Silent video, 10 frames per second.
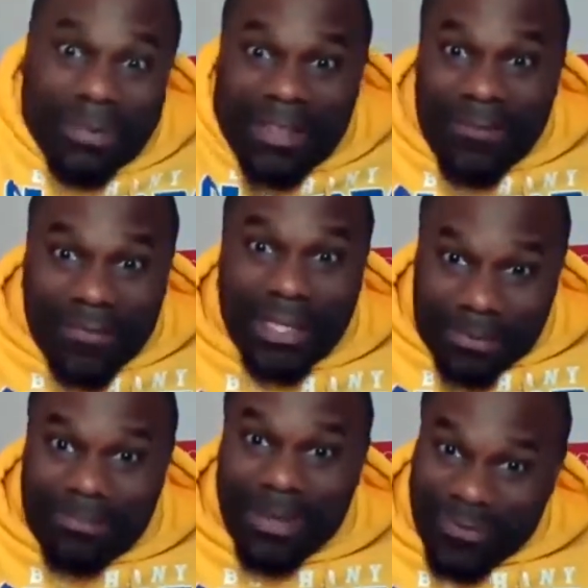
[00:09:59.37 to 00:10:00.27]
If
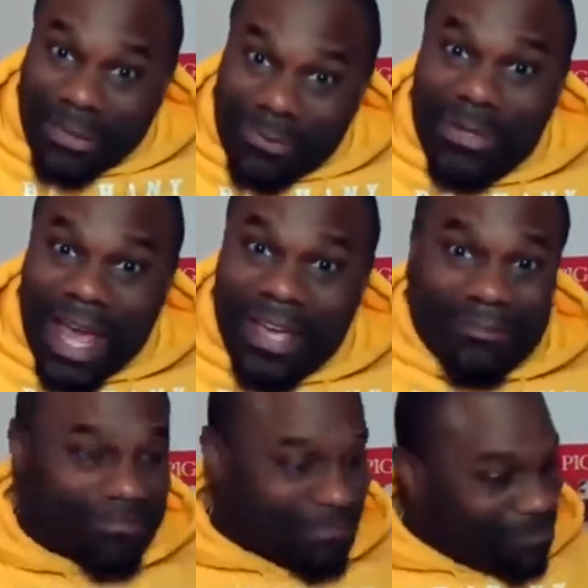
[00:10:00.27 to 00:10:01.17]
that's what you like,
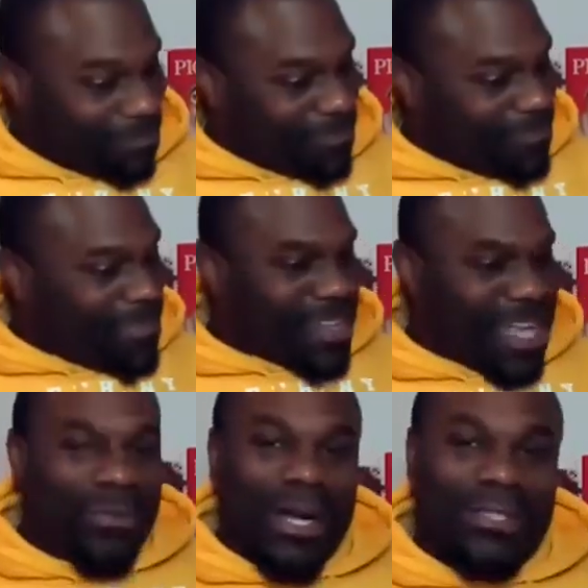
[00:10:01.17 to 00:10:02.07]

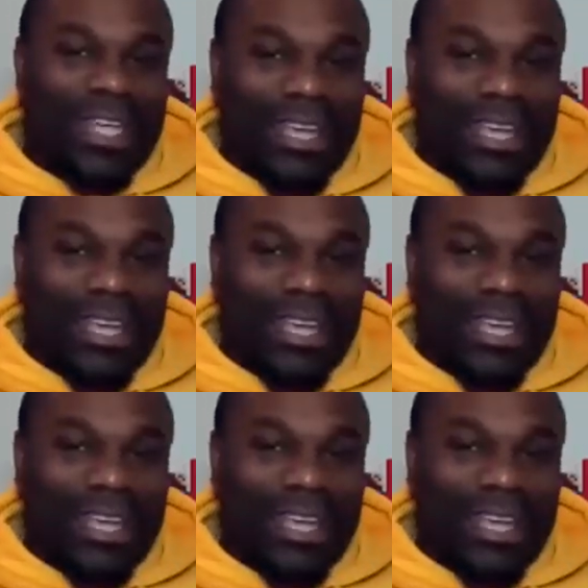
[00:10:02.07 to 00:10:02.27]
that's what I'll say.